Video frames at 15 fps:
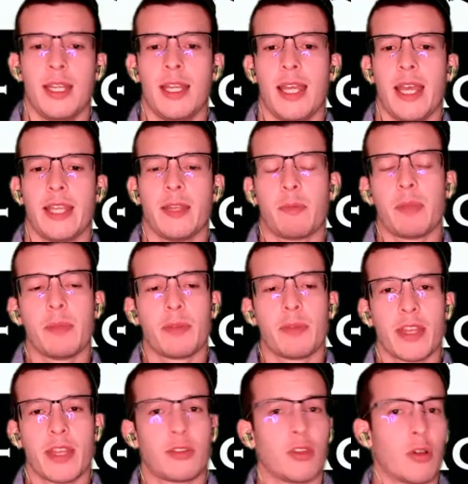And the people
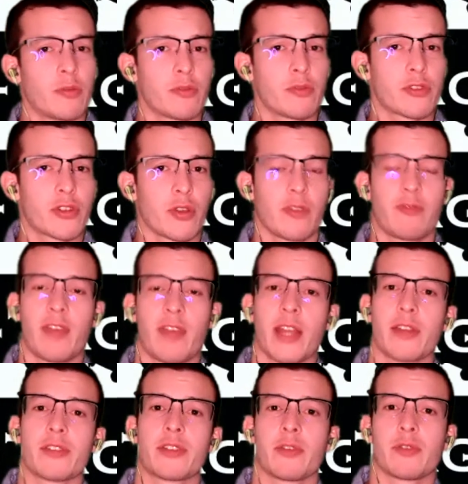that don't show the
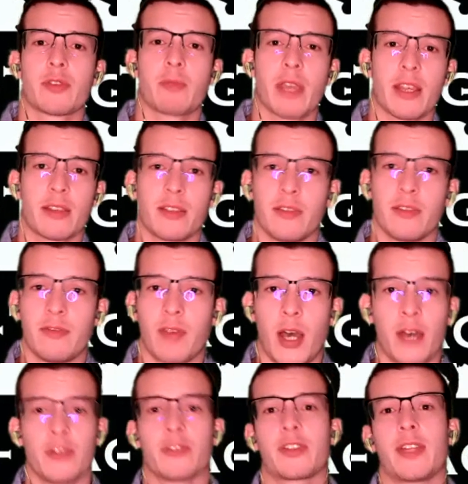fighters the respect of
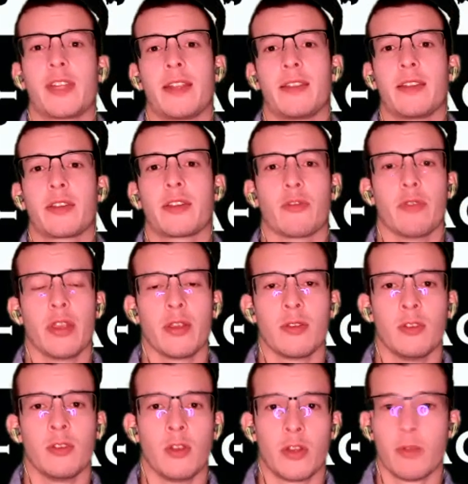understanding their career
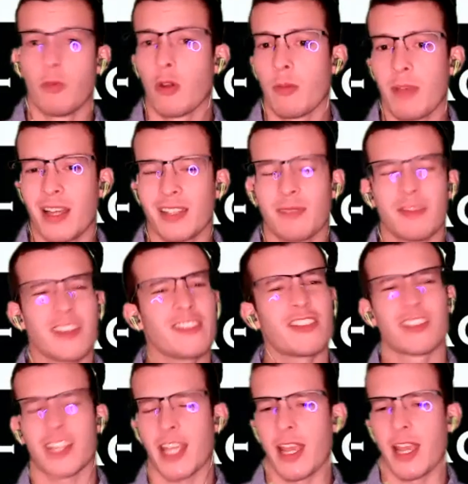and learning more about them, they're
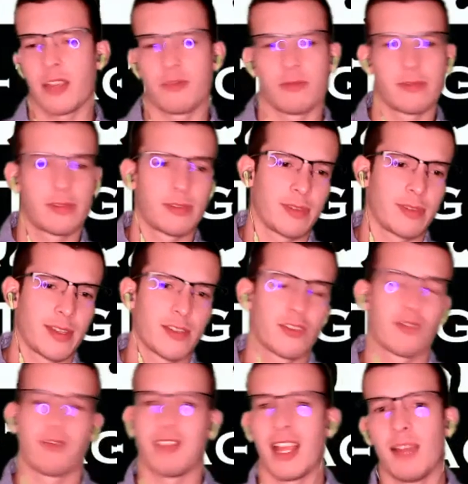just casuals. They're
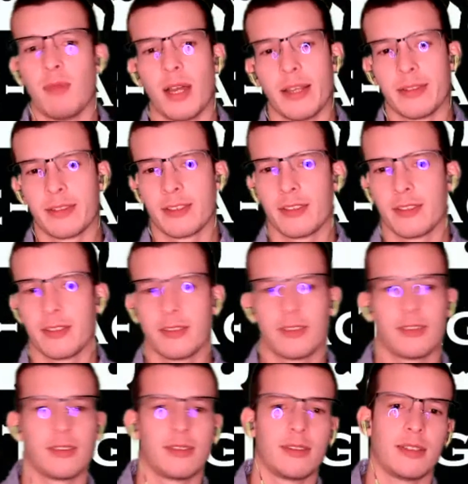just flybys.
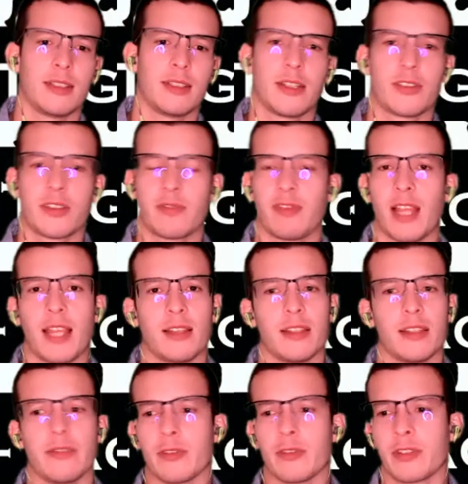They're just flat
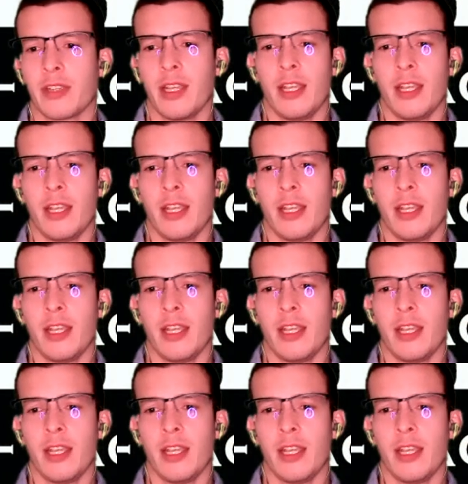leavers.